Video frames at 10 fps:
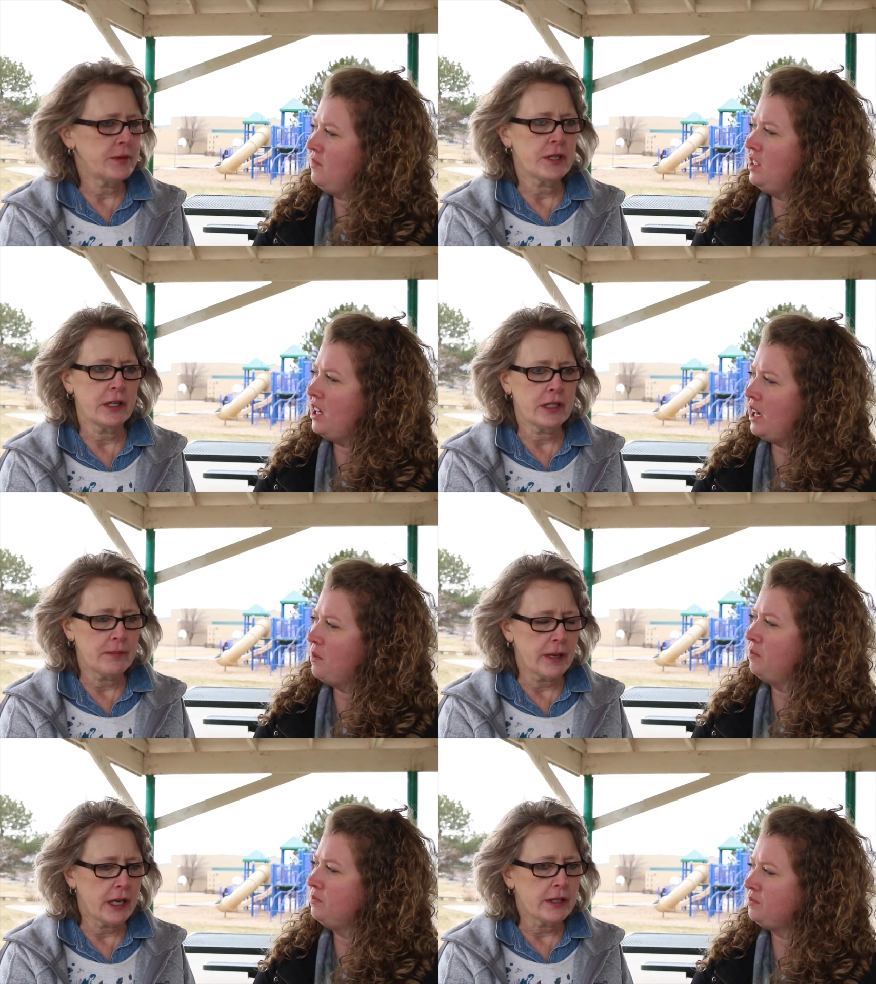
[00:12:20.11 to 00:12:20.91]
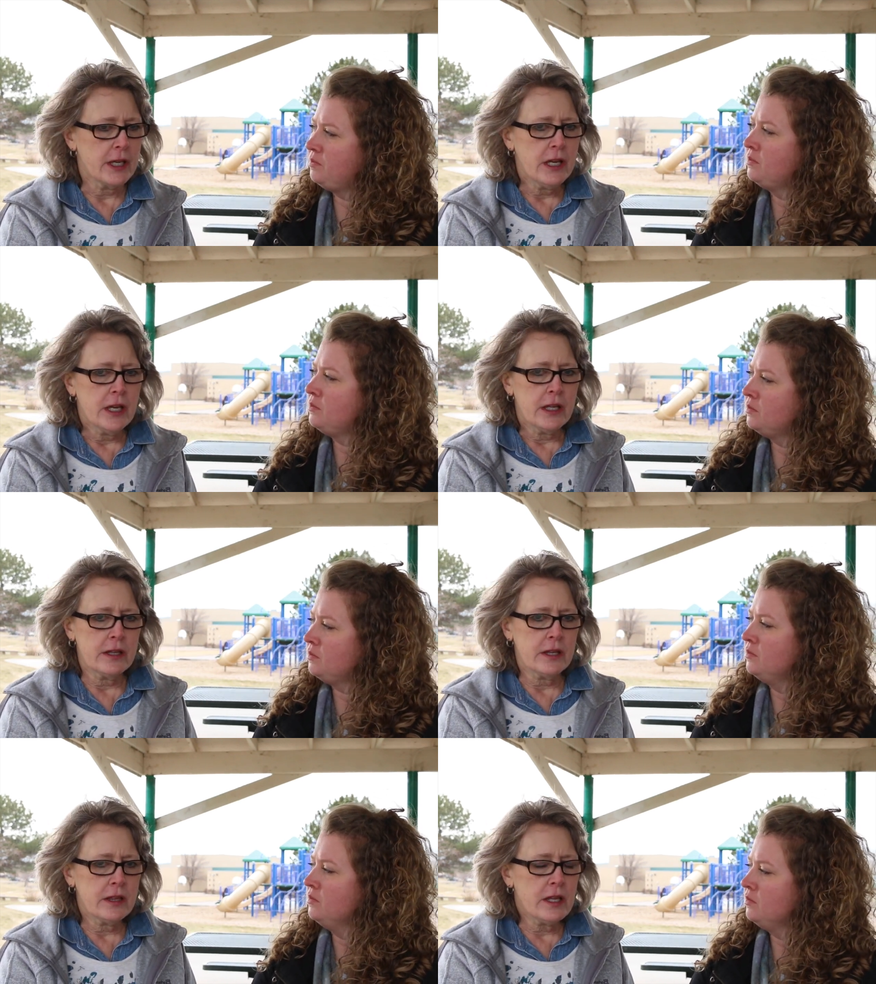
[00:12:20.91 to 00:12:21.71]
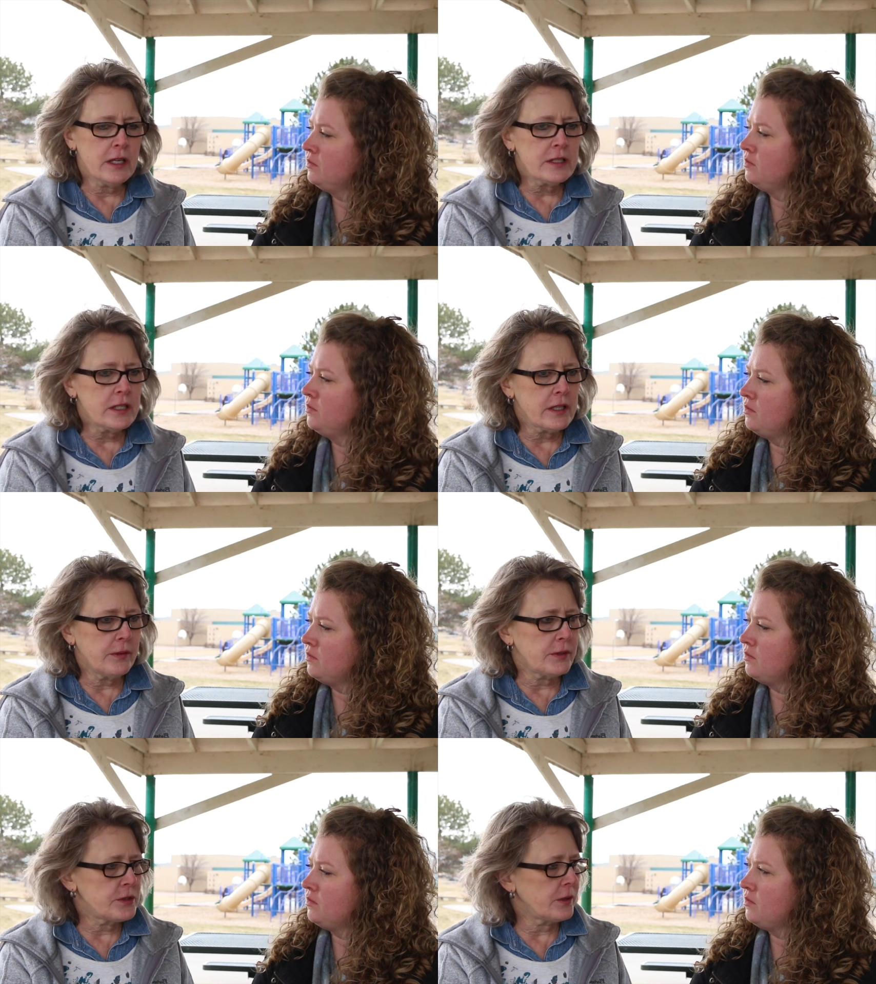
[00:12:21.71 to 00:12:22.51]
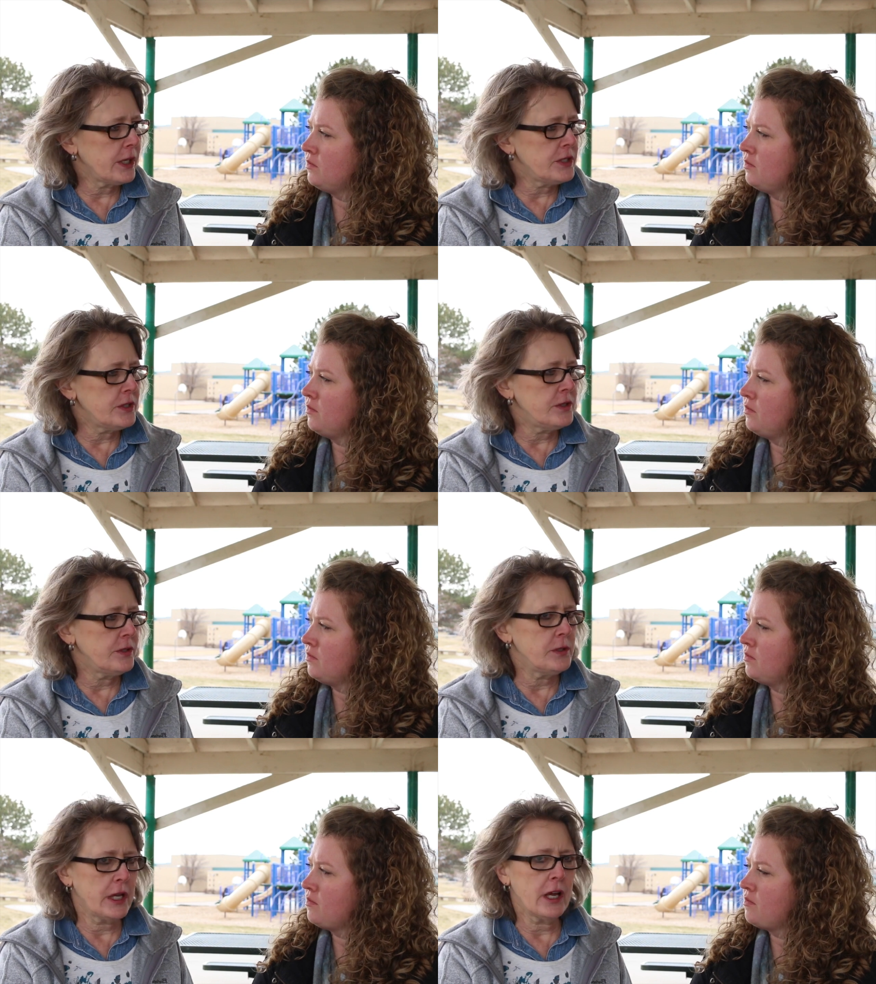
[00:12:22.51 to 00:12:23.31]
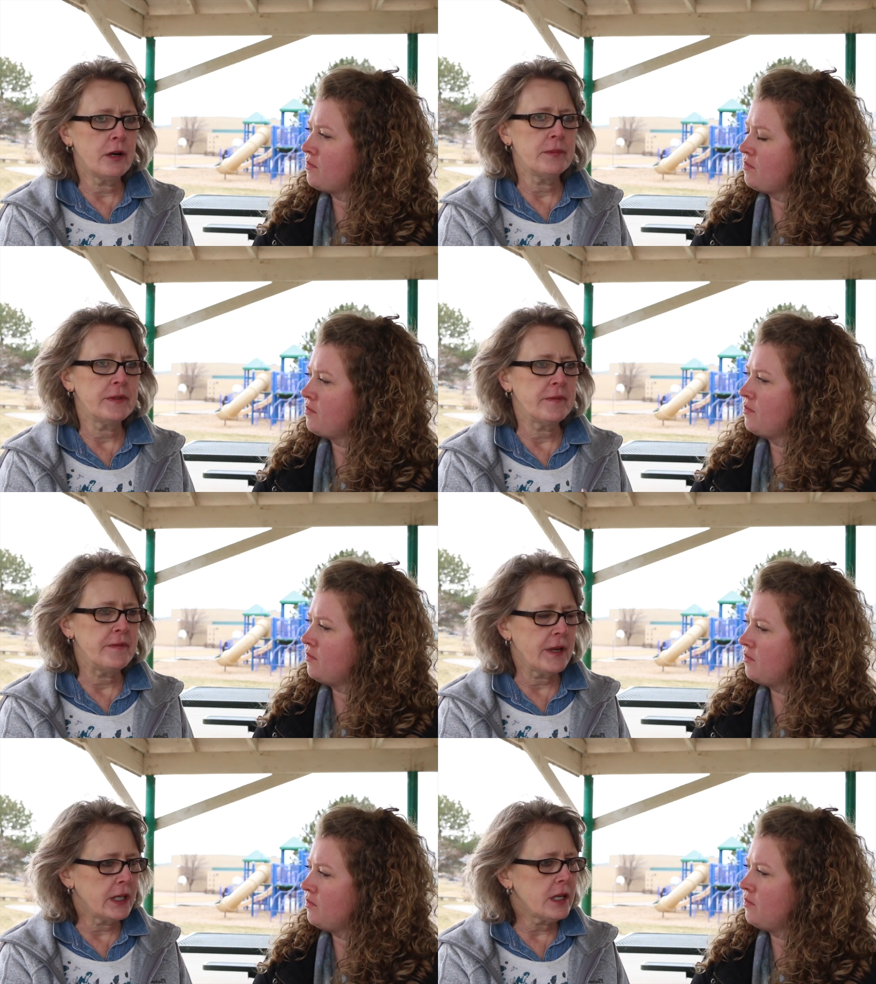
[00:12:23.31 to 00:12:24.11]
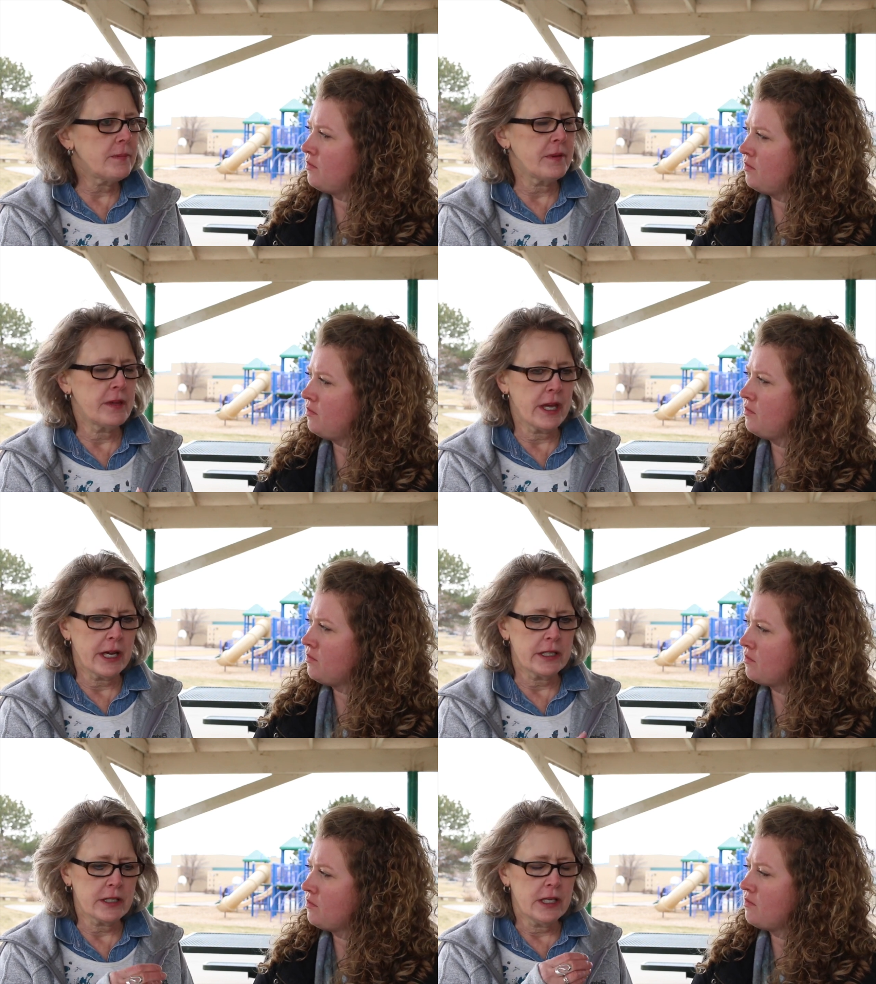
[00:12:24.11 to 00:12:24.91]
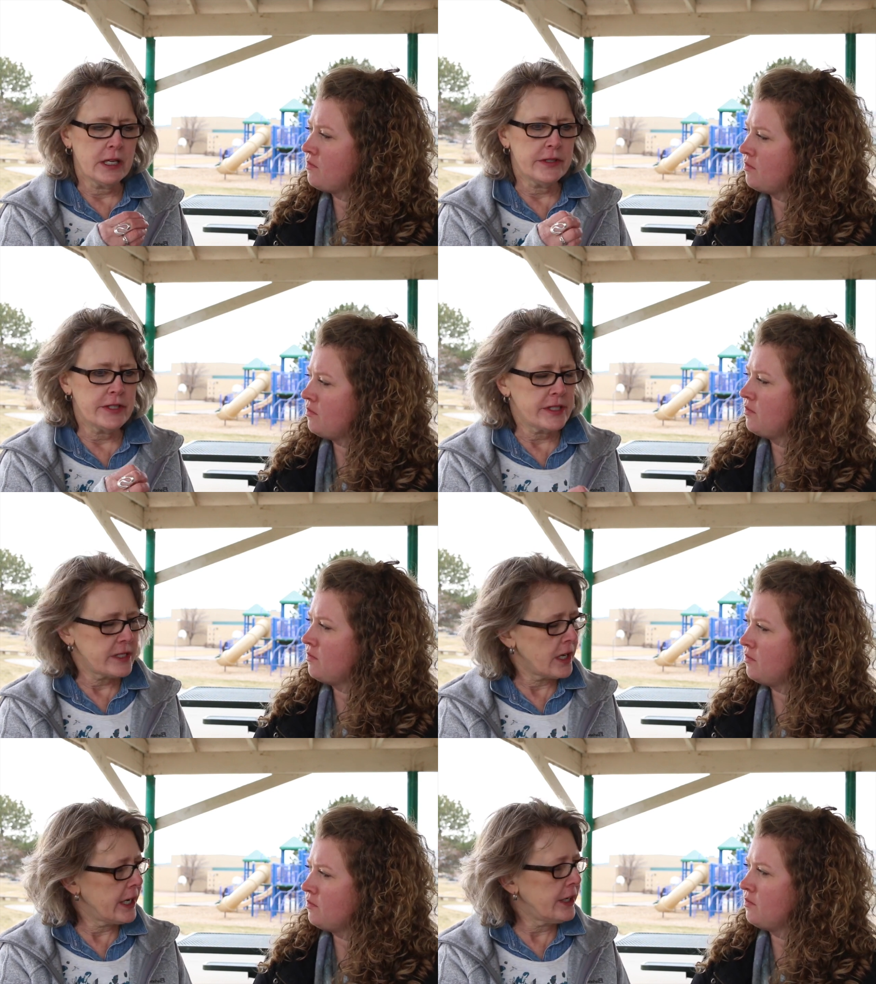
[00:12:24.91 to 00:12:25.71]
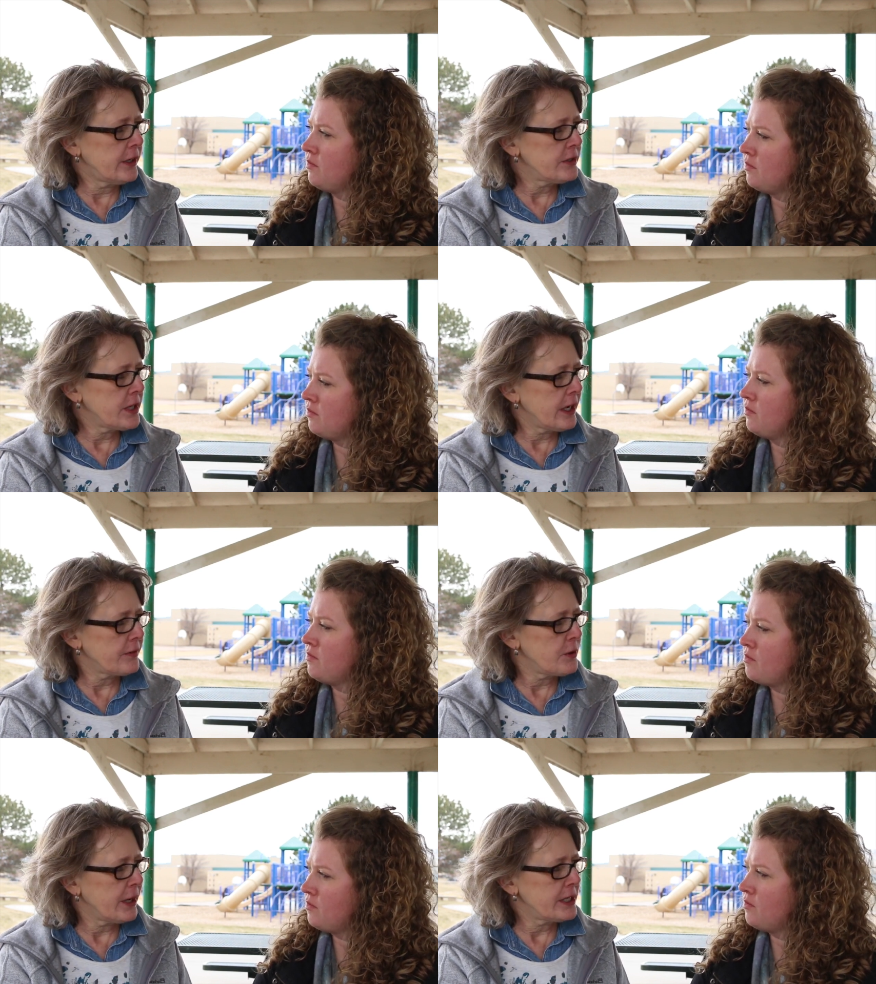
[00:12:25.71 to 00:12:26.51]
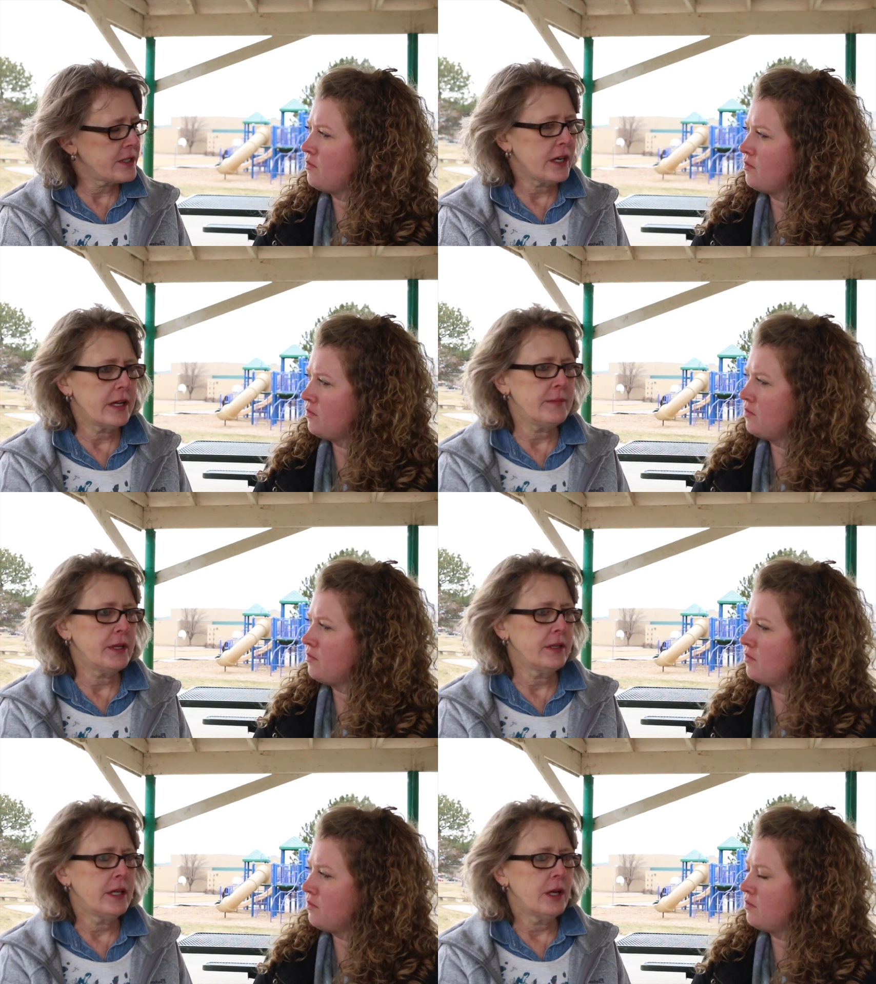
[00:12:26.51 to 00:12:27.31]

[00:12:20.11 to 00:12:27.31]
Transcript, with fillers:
Speaker 1: They were talking yeah. about the things that they were trying to do to help develop that desire to have quiet time